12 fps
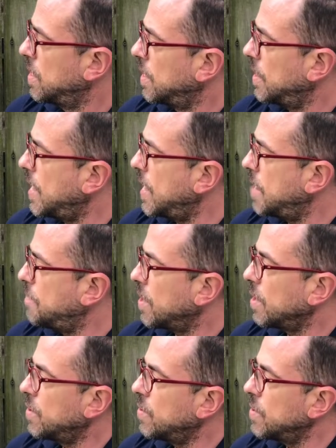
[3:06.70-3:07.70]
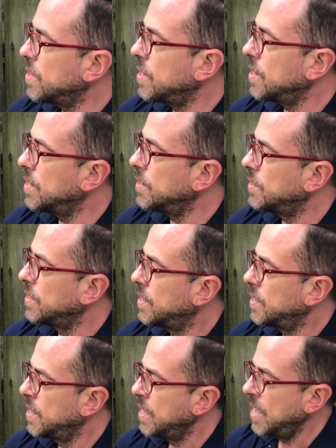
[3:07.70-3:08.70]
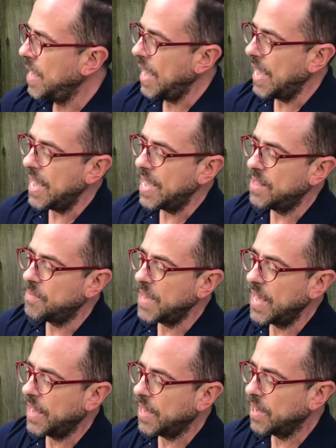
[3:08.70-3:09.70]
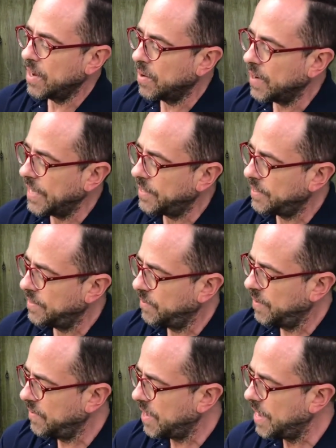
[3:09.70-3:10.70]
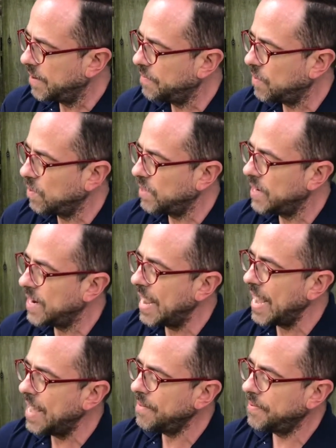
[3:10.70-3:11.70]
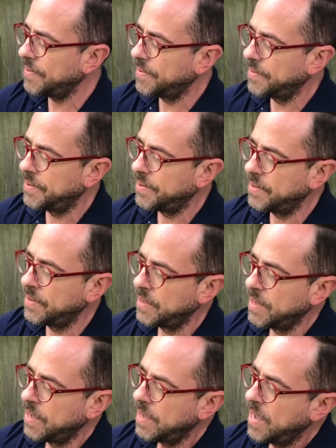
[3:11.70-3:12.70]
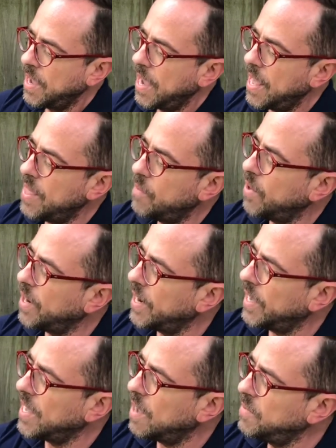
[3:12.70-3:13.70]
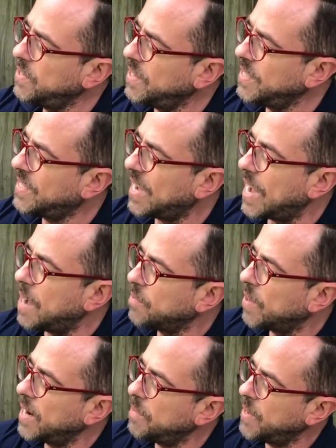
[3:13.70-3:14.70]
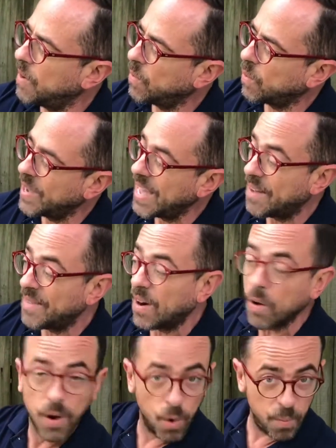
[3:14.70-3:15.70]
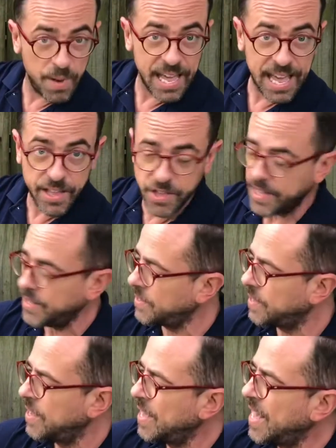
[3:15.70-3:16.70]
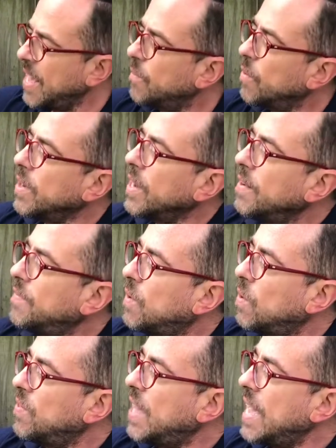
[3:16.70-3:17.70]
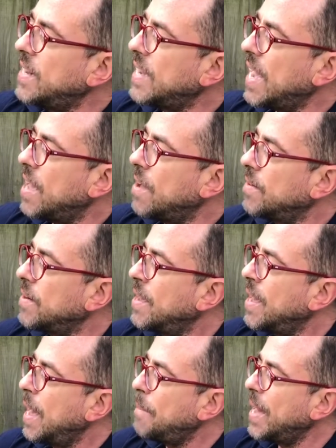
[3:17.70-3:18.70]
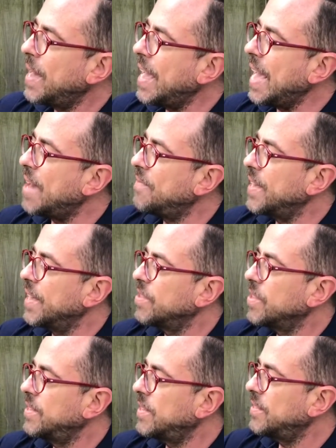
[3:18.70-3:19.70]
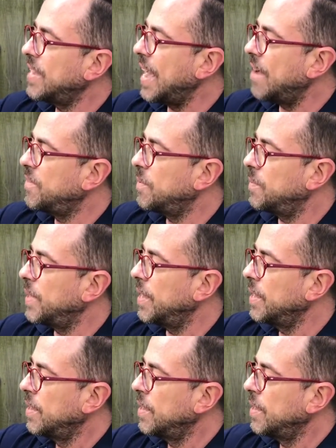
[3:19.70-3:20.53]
line up our corners, and make a crease. Got it folded in half. And then we're gonna come to the top, right up here where we have our open edges, and we're gonna fold that down about a 1/2 inch. It doesn't have to be